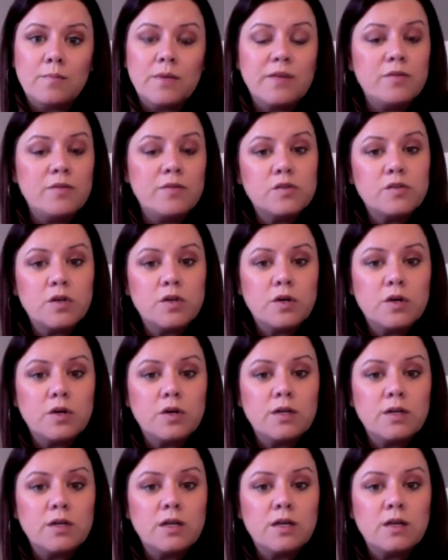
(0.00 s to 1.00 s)
But if you
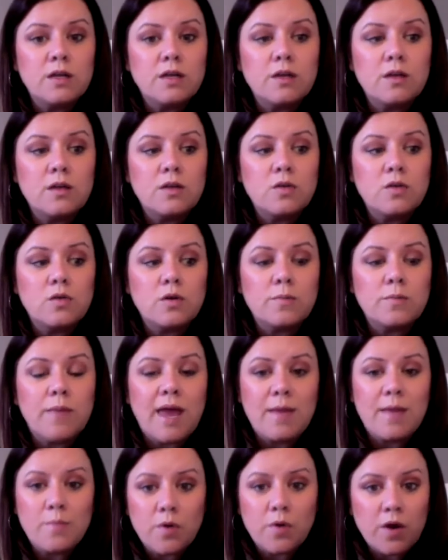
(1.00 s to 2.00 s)
turn your
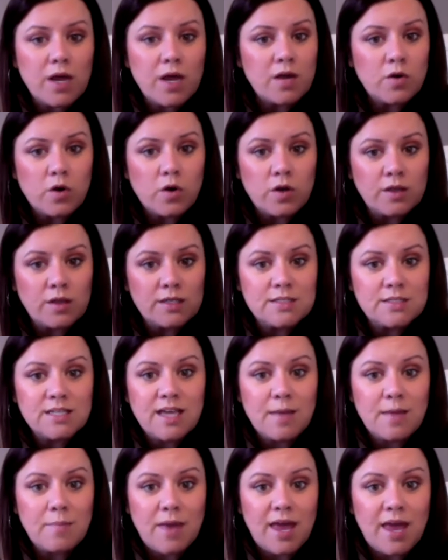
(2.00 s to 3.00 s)
paper in early to
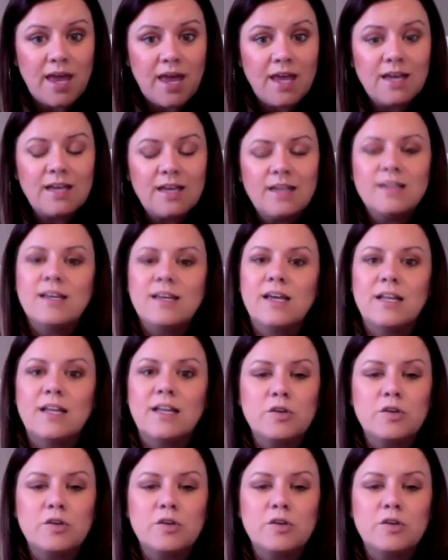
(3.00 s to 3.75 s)
get paid and you